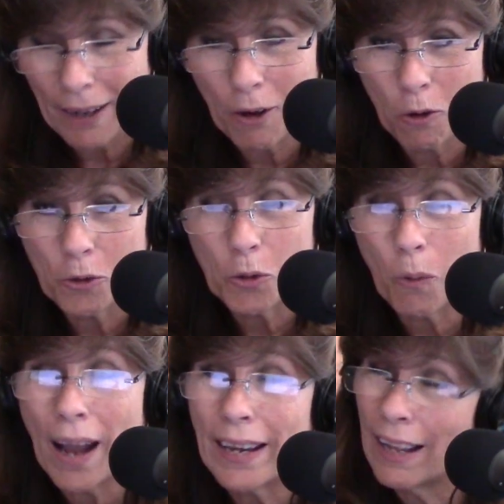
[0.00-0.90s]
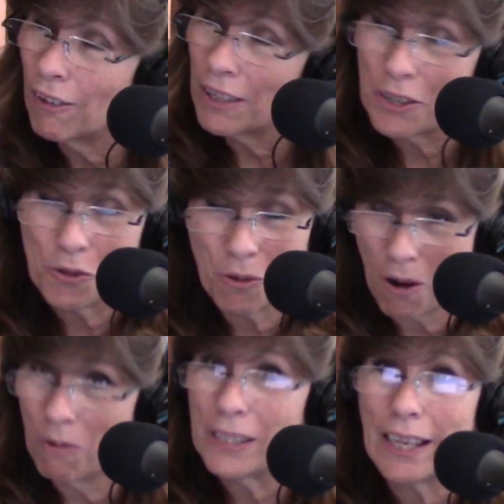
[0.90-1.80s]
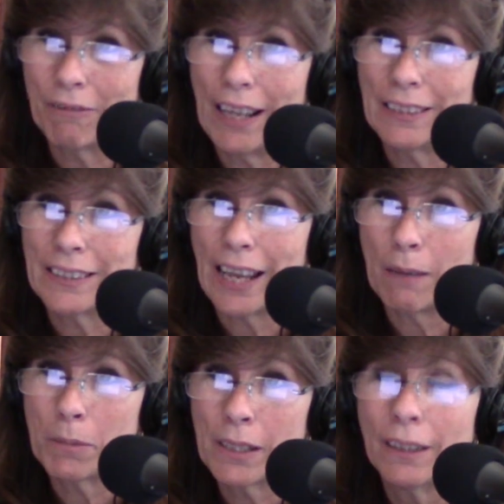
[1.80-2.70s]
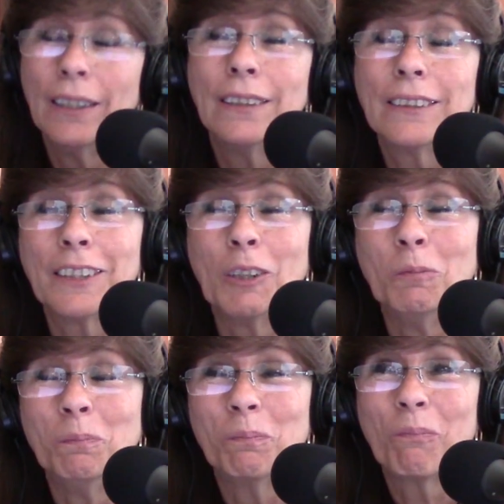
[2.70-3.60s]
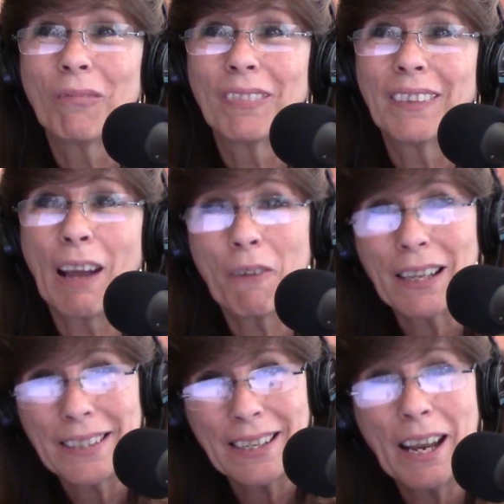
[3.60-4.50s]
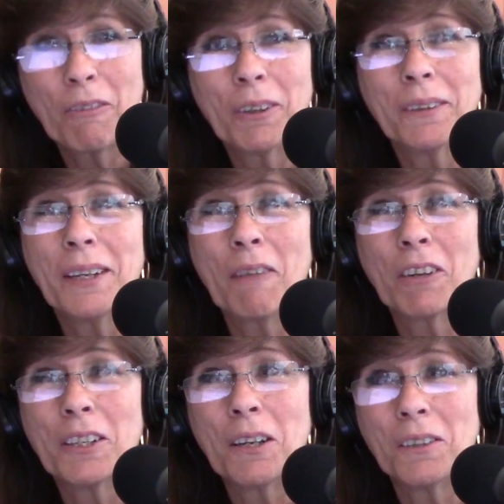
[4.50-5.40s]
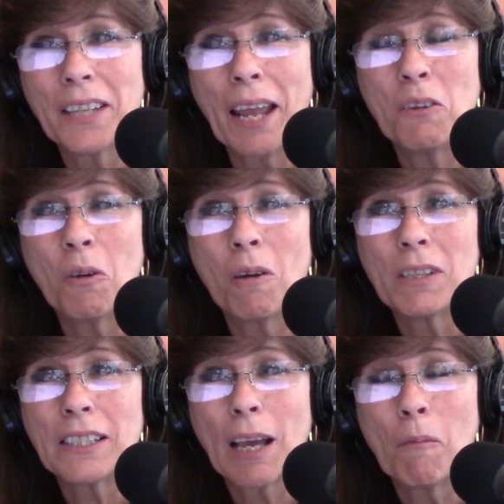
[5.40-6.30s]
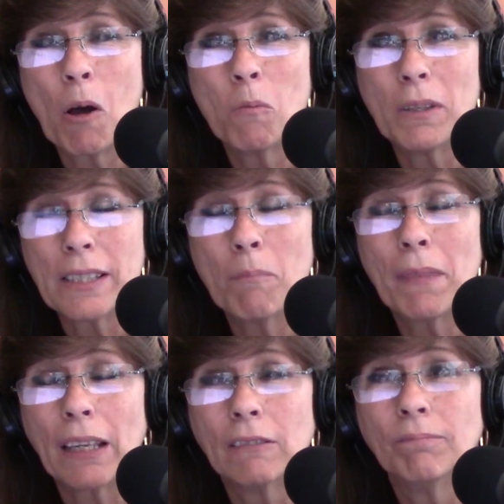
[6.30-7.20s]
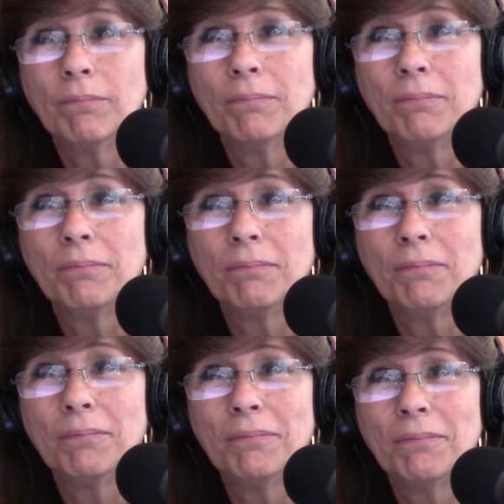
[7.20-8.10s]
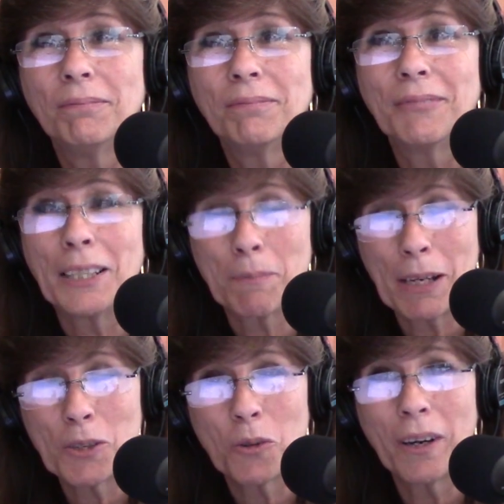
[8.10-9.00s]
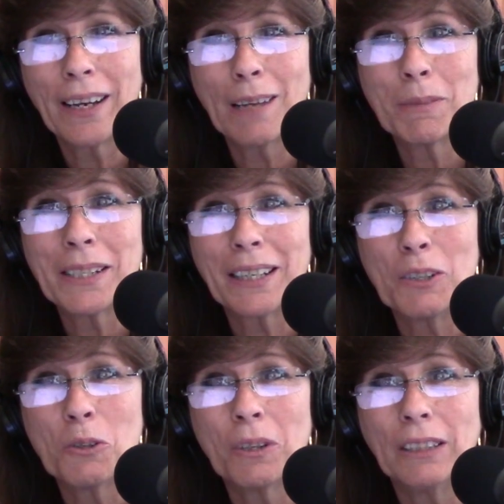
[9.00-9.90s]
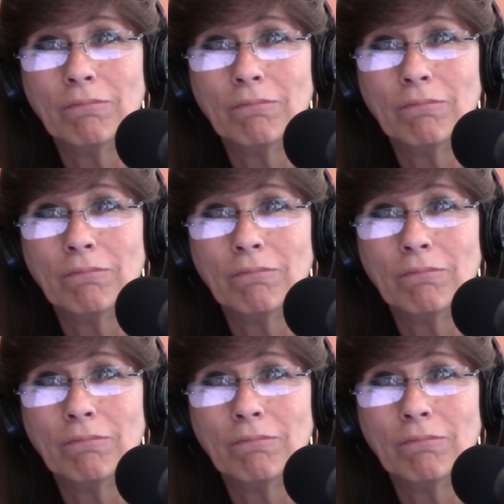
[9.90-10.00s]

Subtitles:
go to wide angle because you always have landscapes. So that way it's never a dull day, and you always come home with something. That's my story, and I'm sticking to it.